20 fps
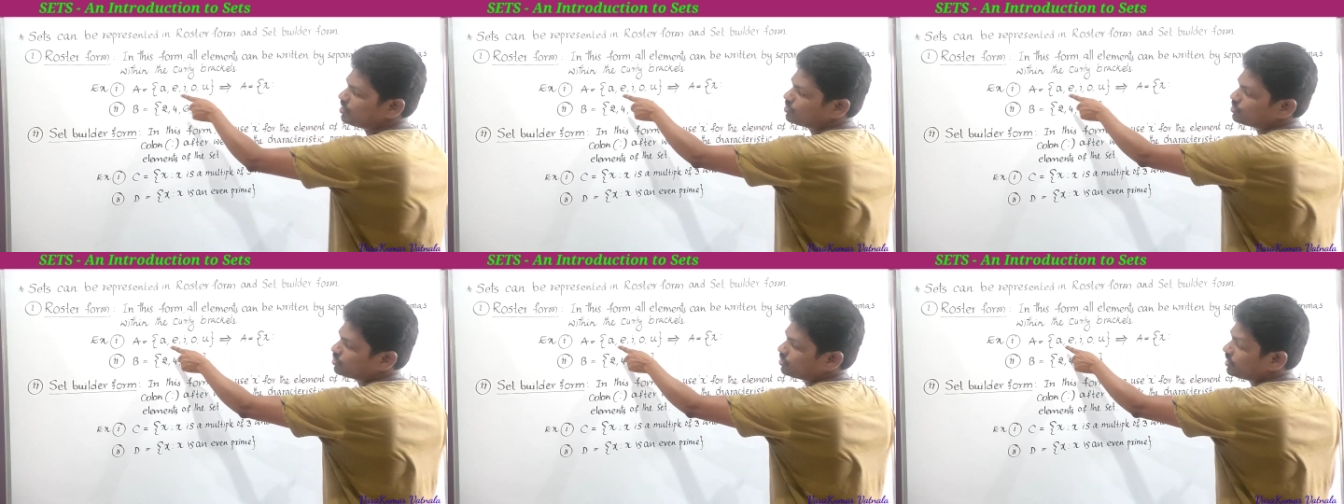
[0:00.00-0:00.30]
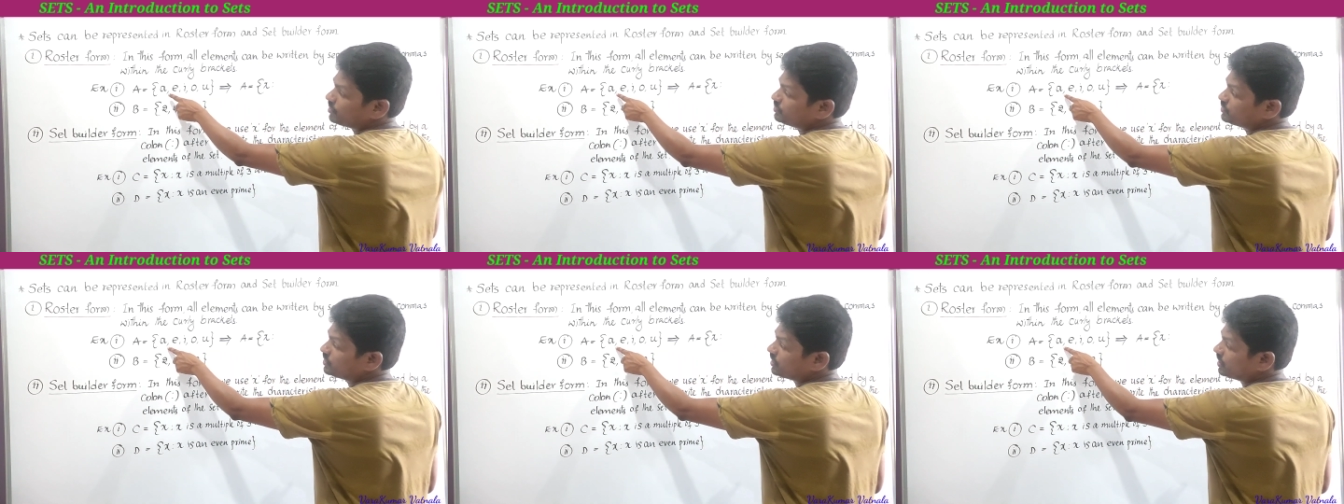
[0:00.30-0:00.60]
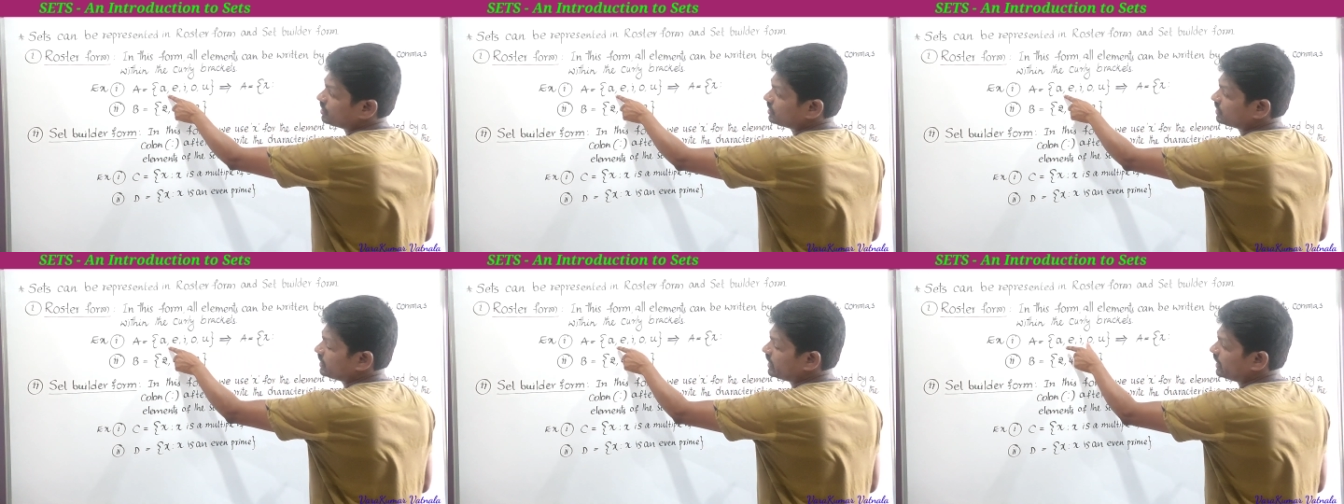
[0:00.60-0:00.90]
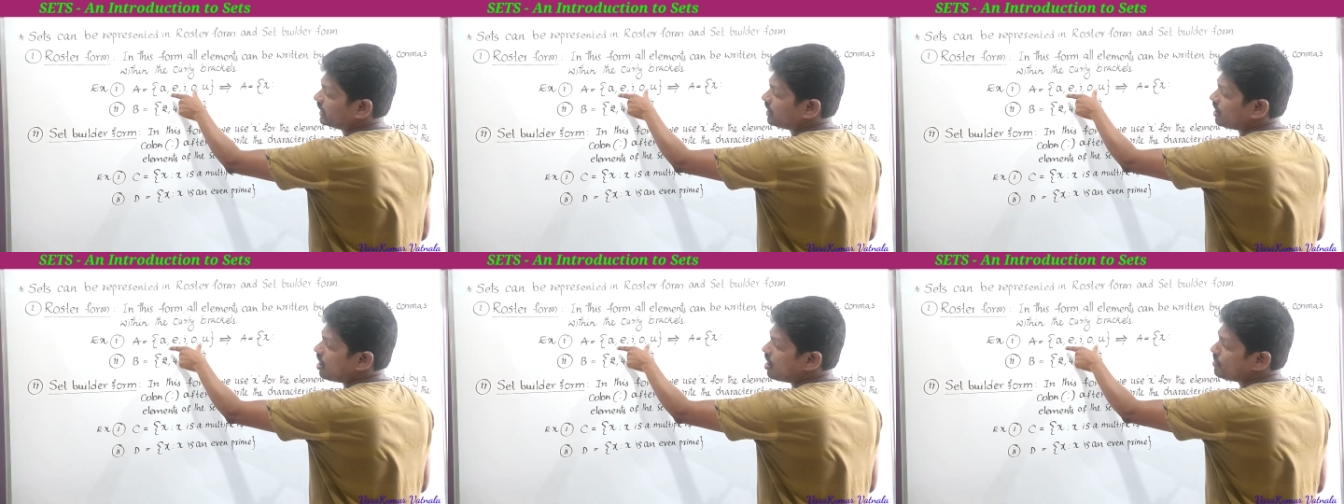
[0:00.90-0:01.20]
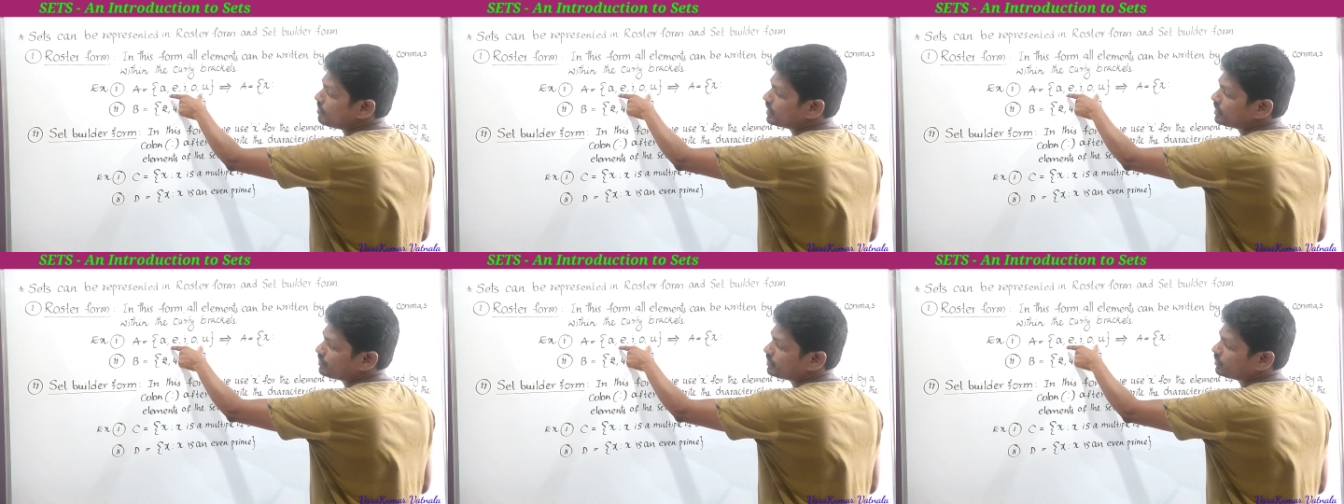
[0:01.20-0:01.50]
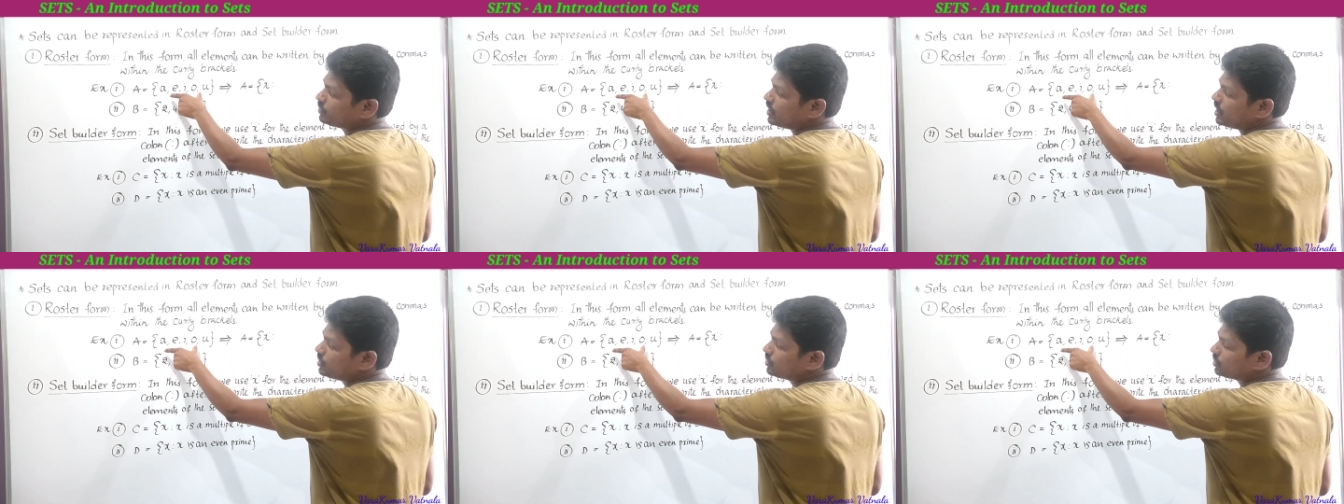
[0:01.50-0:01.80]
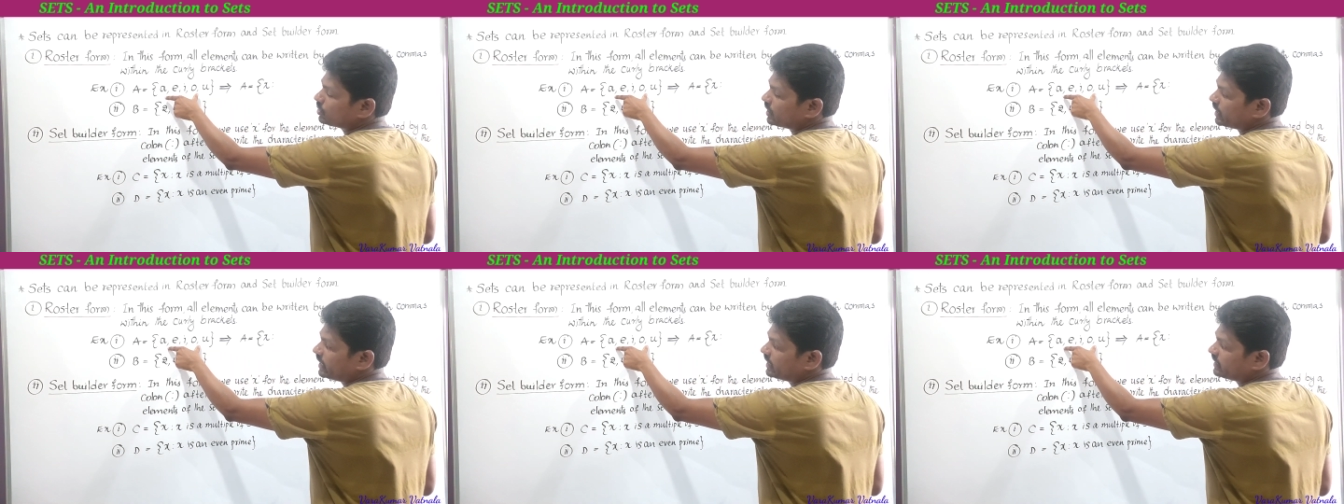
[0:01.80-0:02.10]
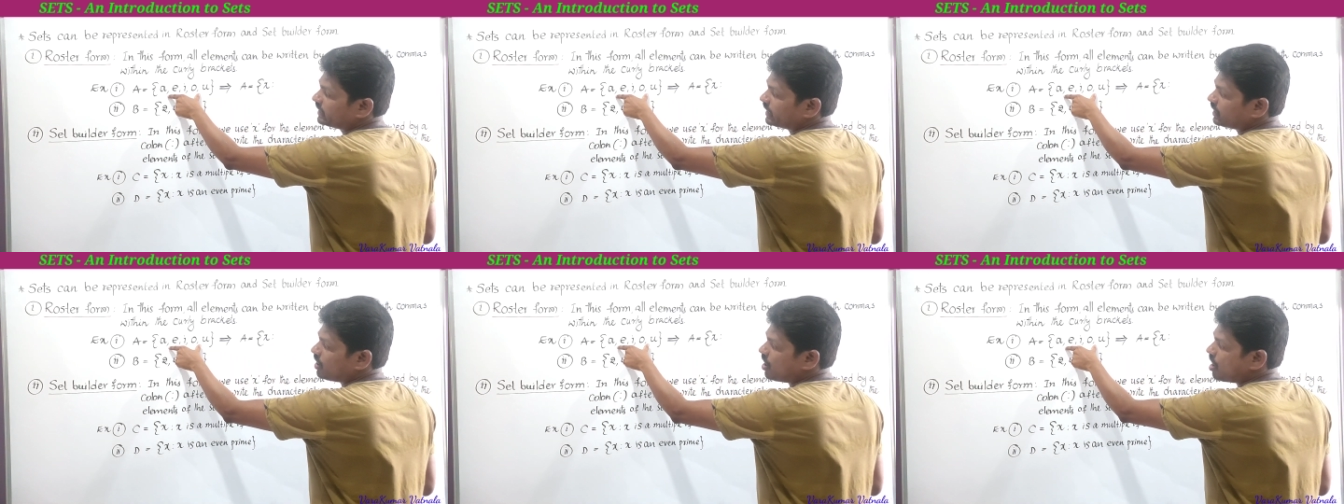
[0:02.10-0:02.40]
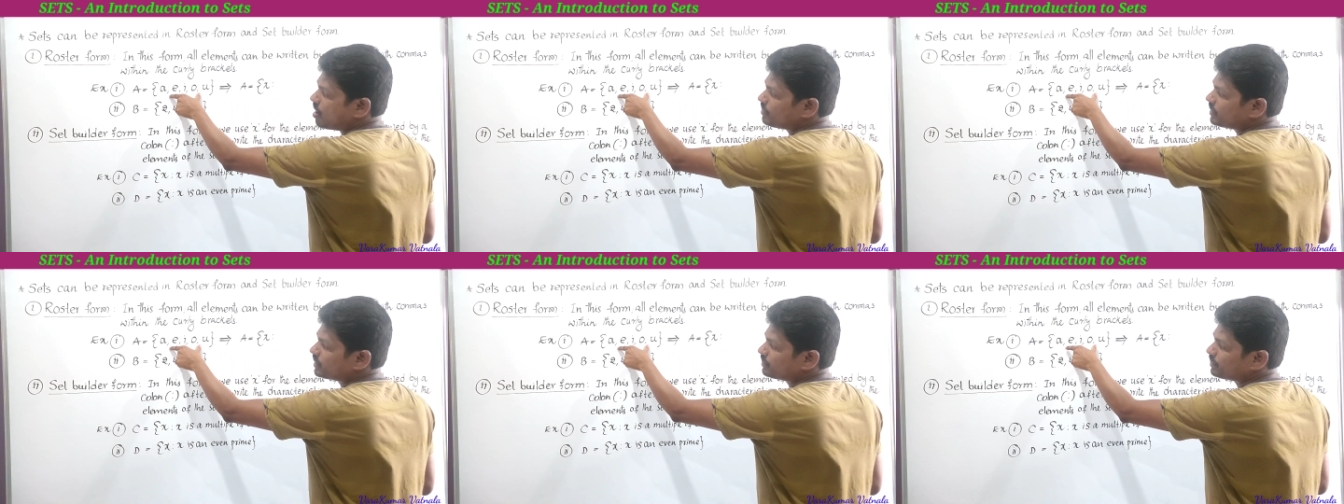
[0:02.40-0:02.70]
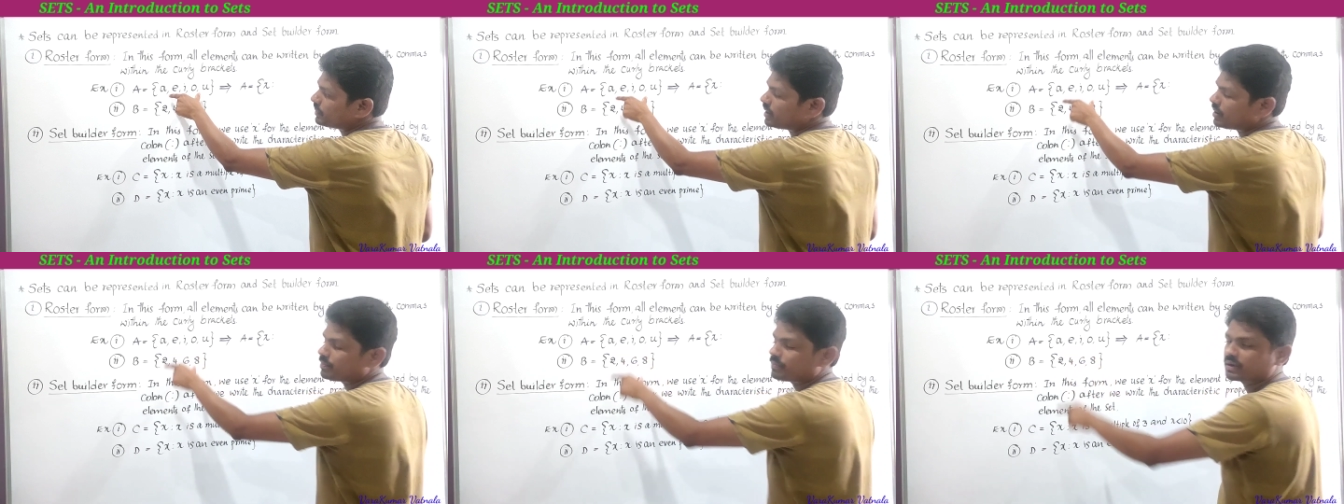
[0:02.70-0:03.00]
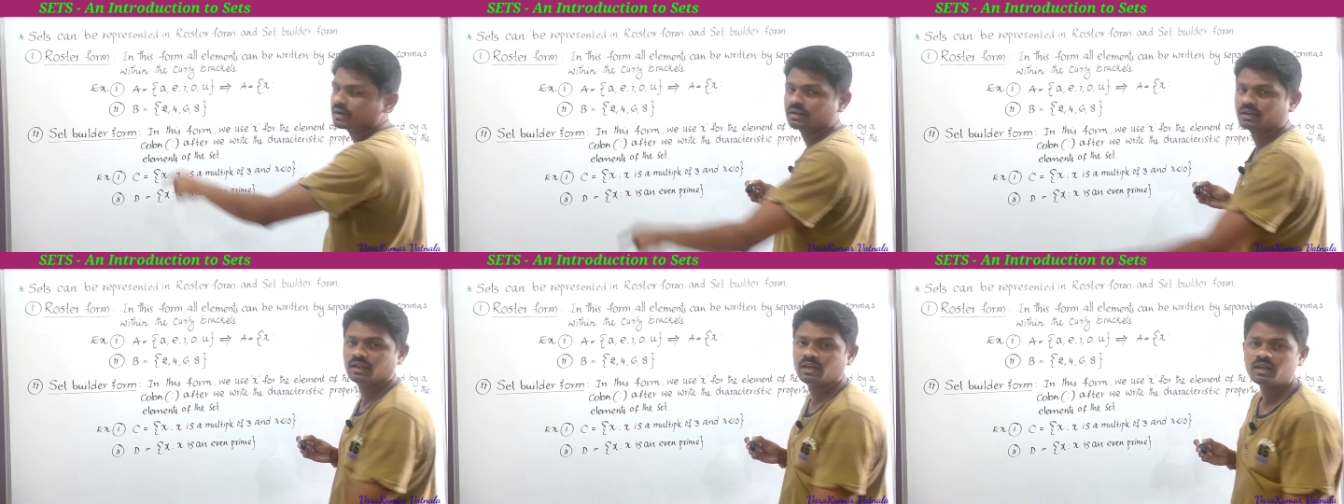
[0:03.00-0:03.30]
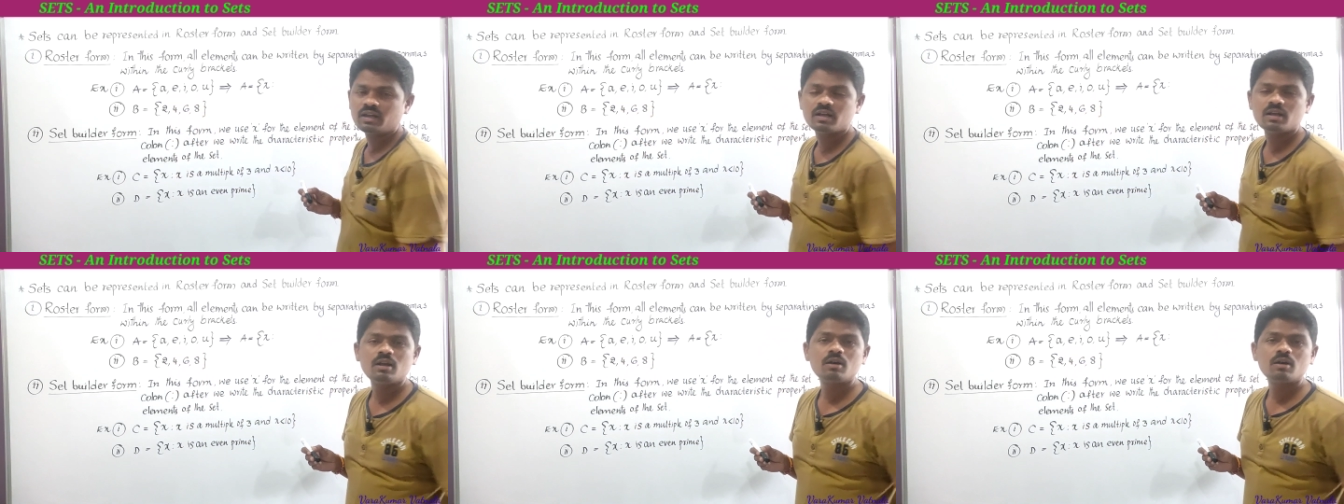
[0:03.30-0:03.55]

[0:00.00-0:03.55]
have to observe the common you have to write a common property